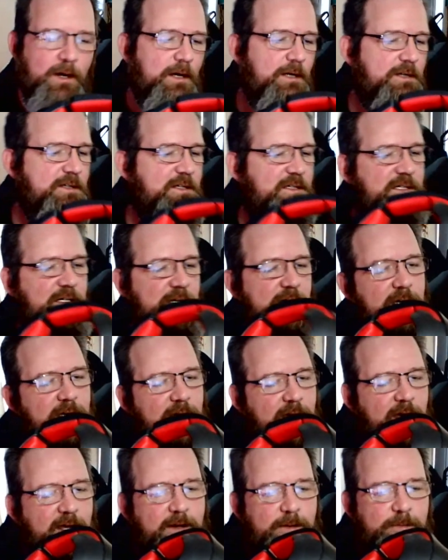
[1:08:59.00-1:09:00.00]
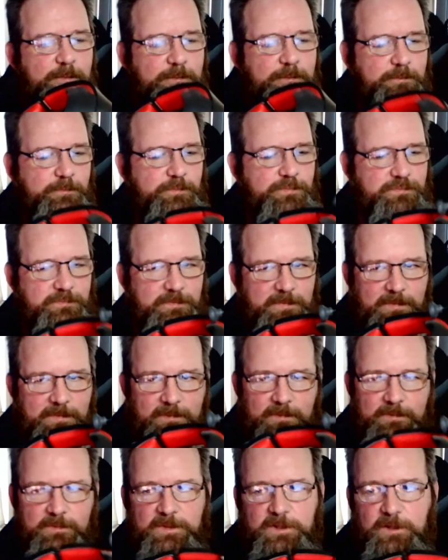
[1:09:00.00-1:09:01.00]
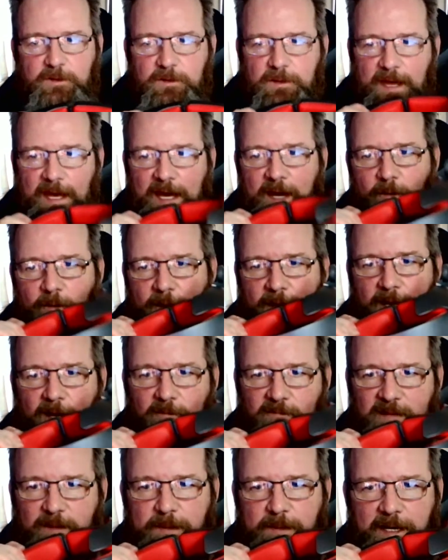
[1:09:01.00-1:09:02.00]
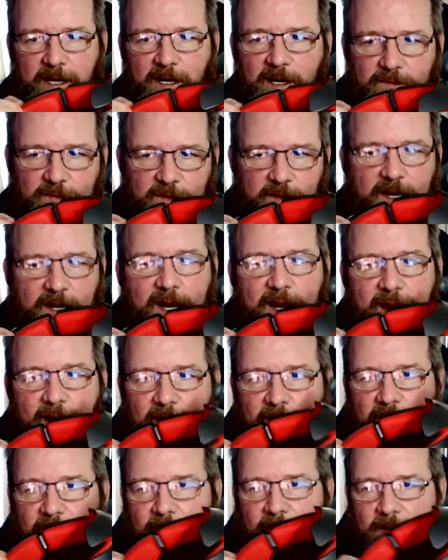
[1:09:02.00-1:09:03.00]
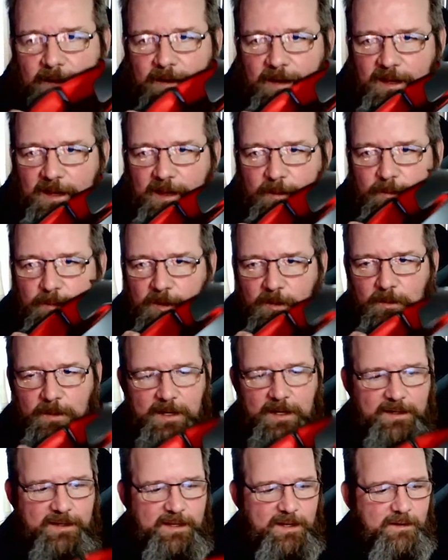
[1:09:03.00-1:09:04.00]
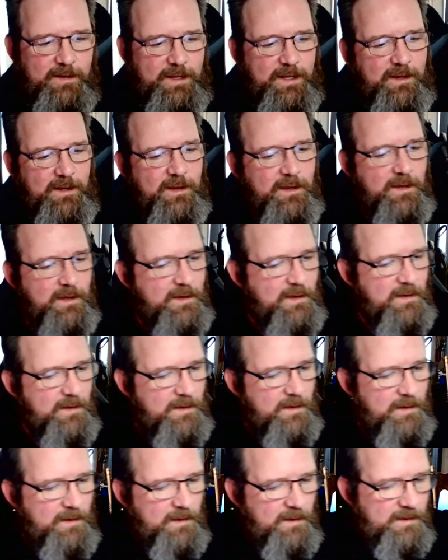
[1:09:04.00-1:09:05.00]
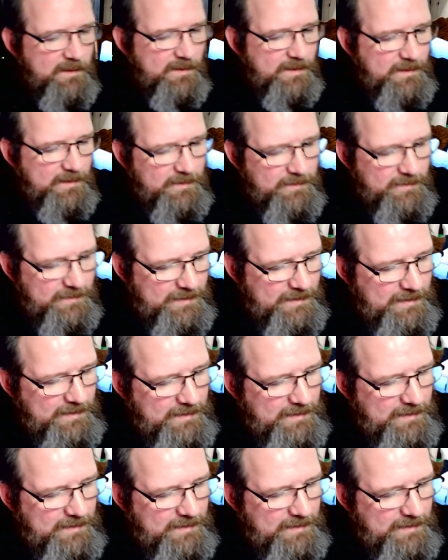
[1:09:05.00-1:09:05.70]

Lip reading: just so you can kind of do that without ripping it off your head, and then put them back down again. So,